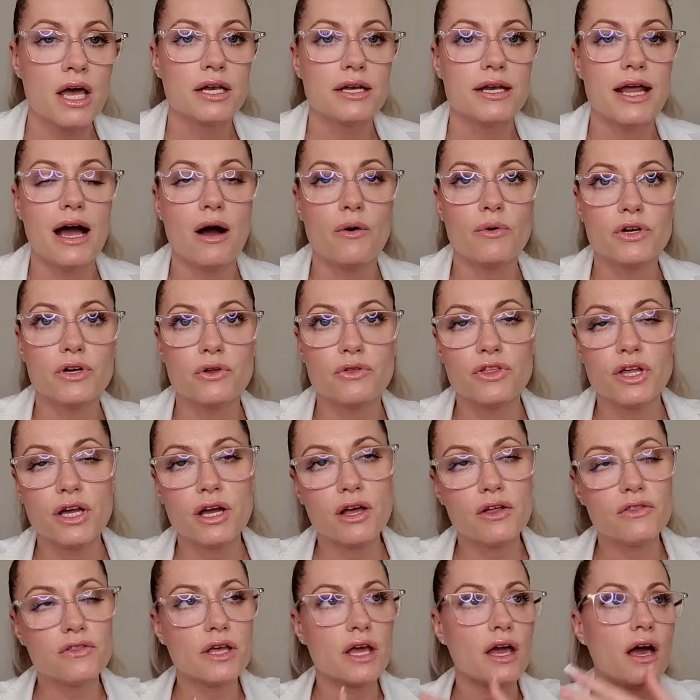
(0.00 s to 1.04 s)
Now, when you
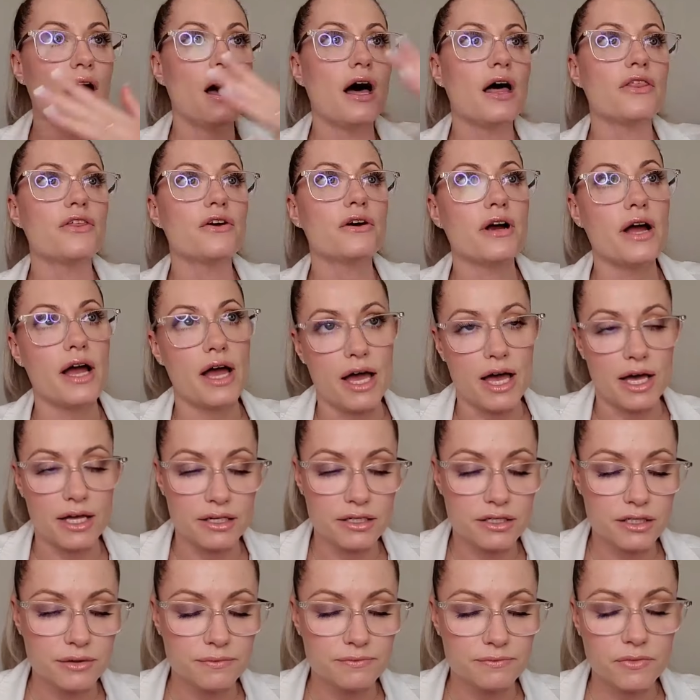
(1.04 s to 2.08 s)
think on the other
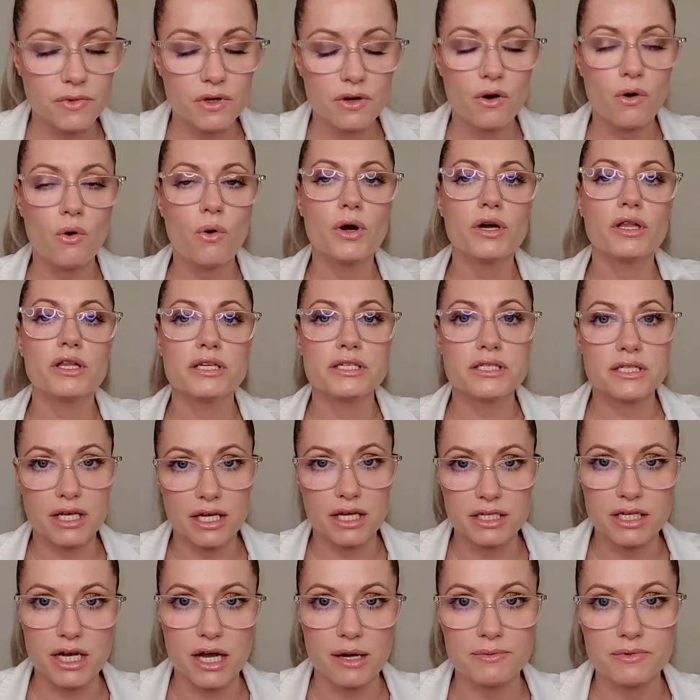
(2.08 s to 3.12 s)
end, oily
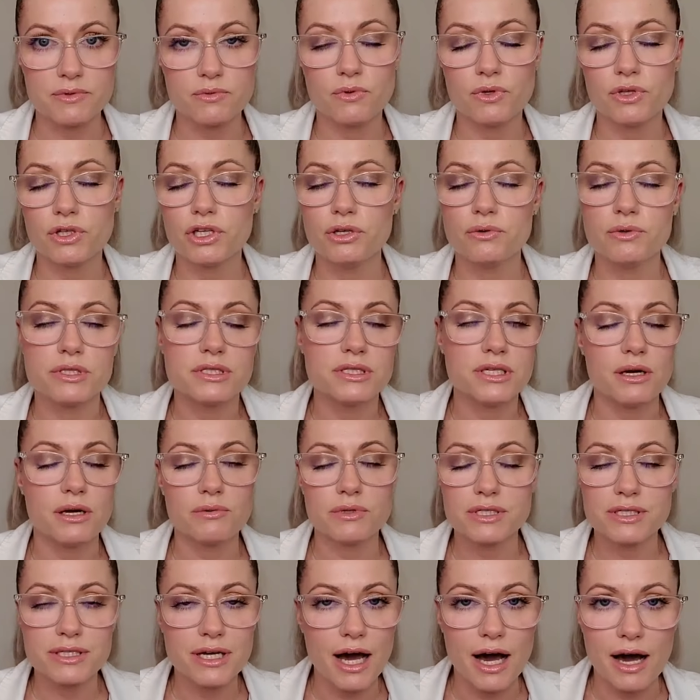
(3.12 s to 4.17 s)
skin types, well, you would say,
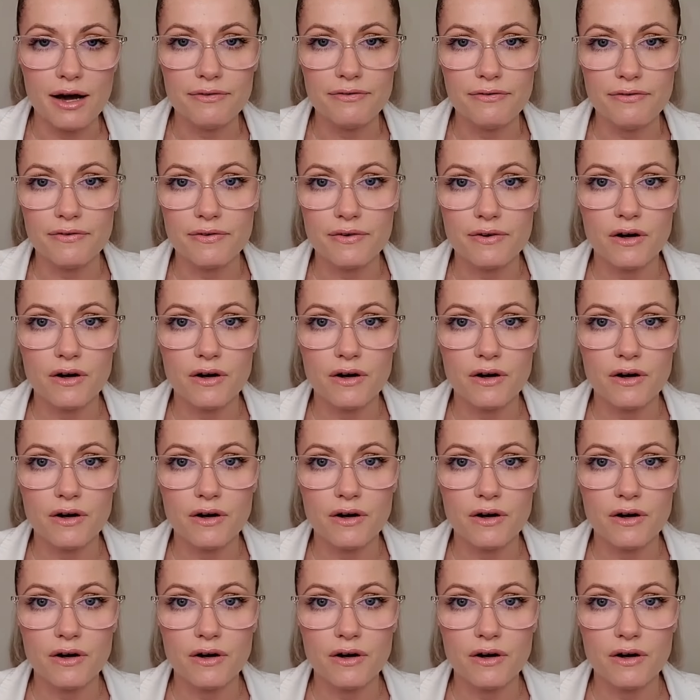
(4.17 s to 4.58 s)
well, Steph,